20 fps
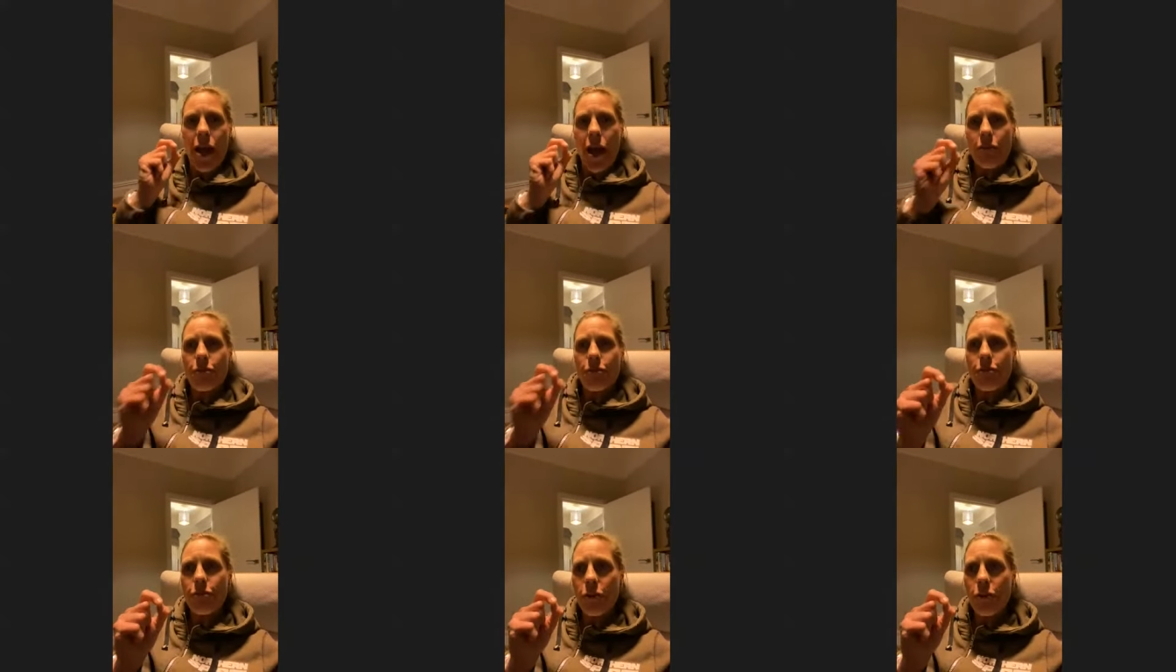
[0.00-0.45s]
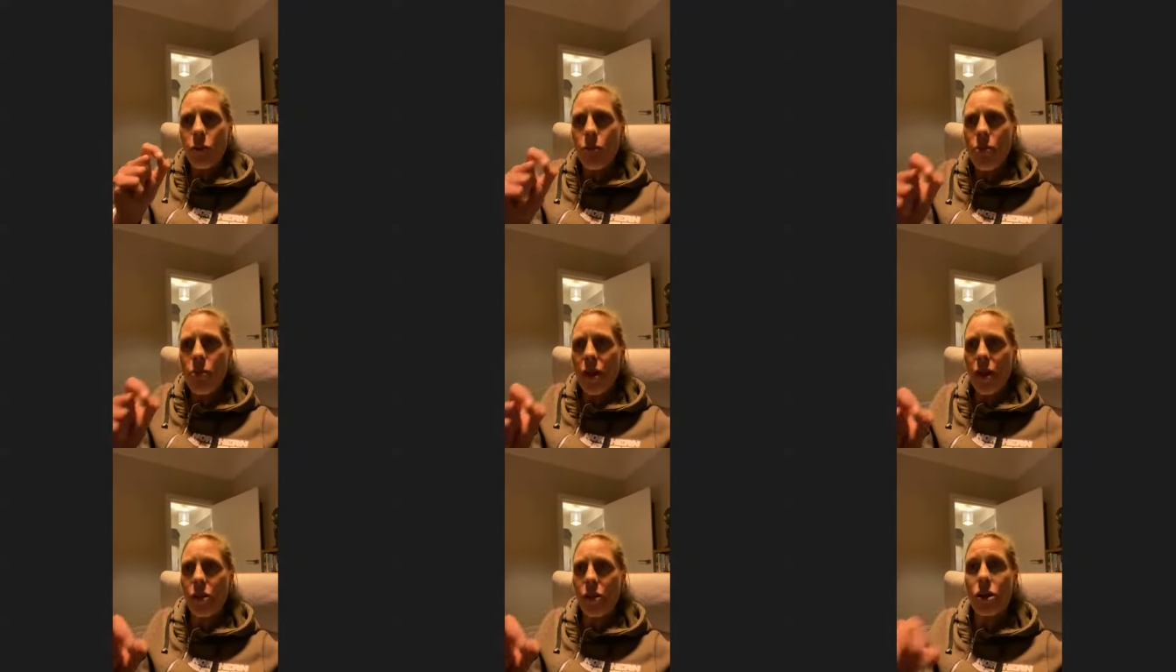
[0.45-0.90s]
and
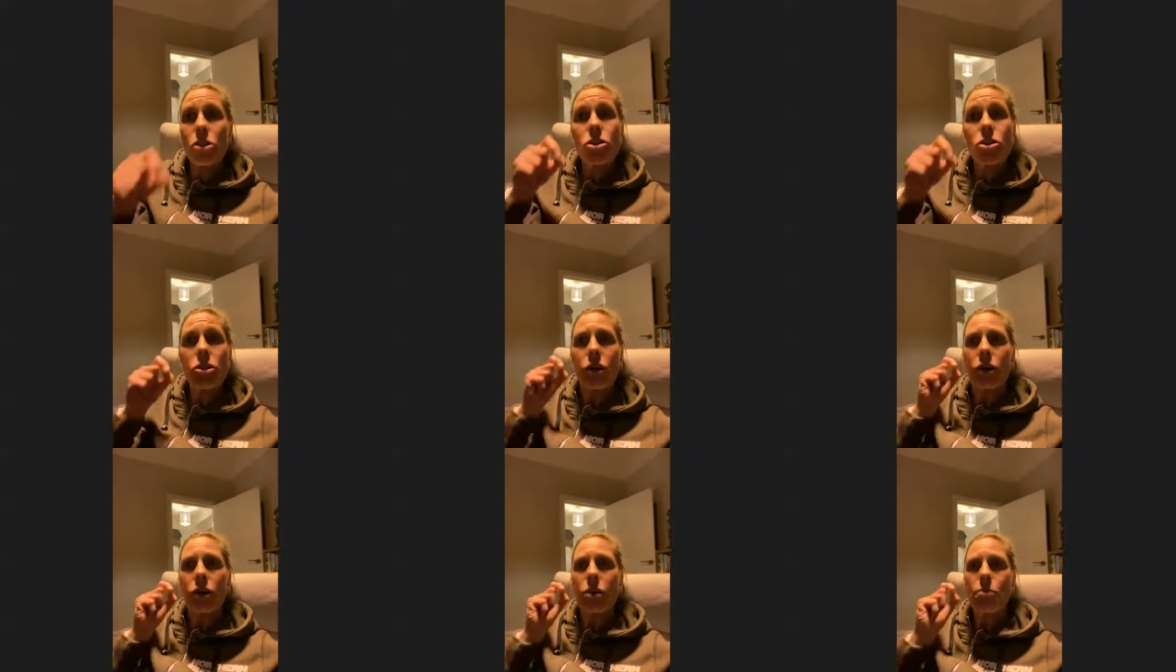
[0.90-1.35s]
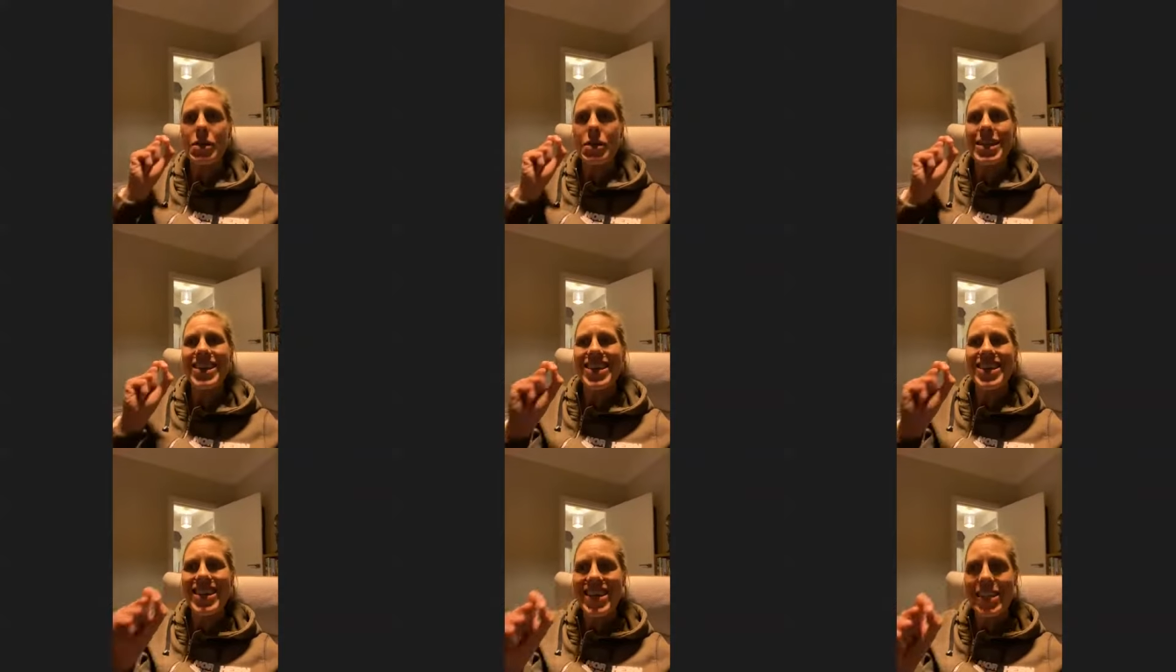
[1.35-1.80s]
from there it's going to
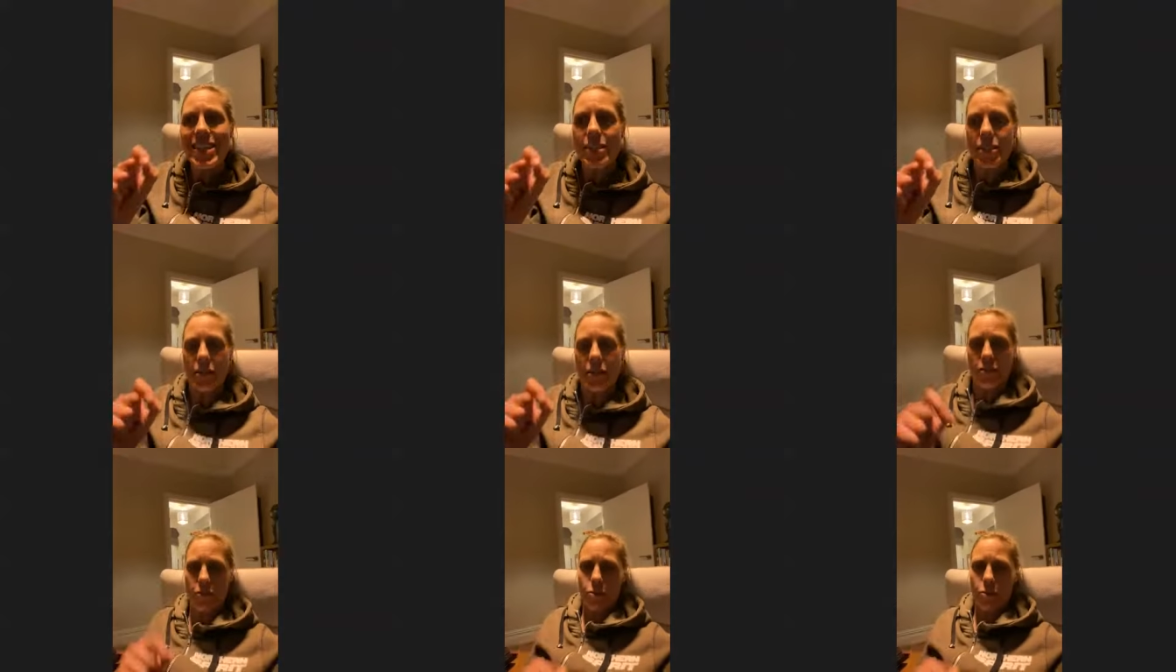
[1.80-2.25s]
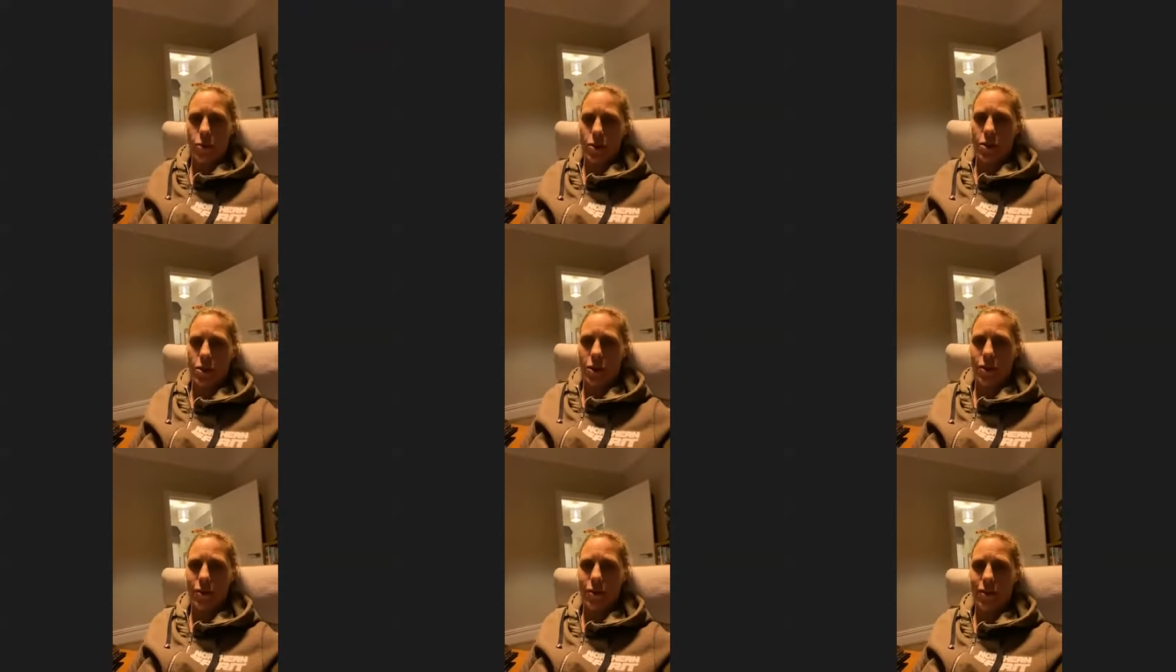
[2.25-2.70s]
be easy for
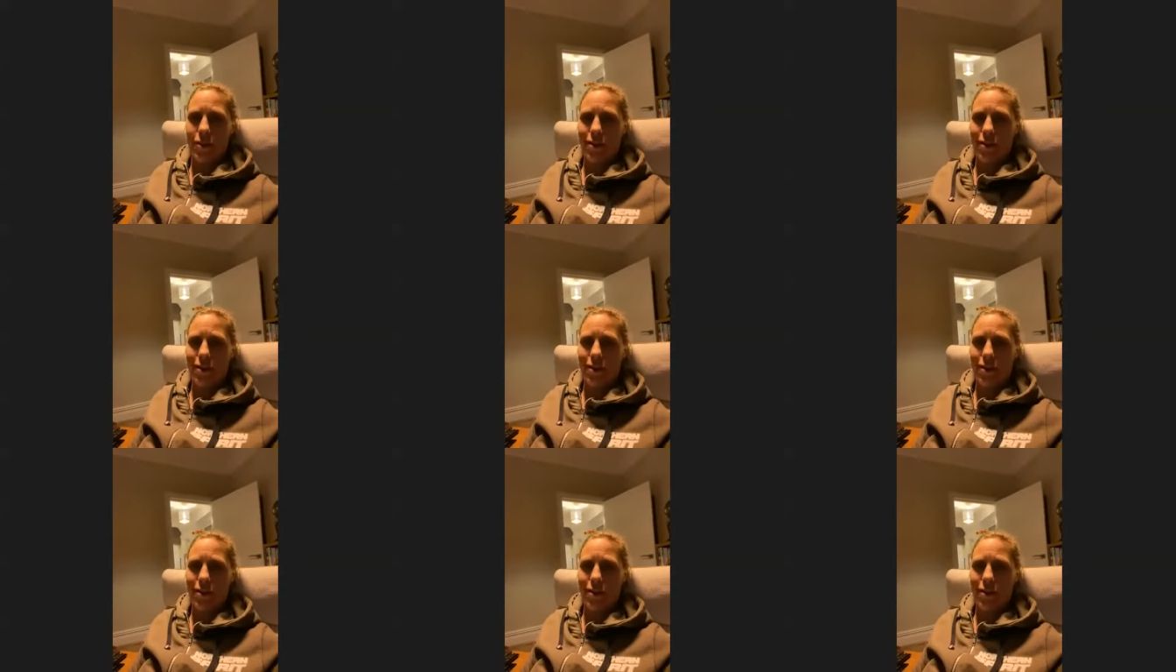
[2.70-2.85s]
you.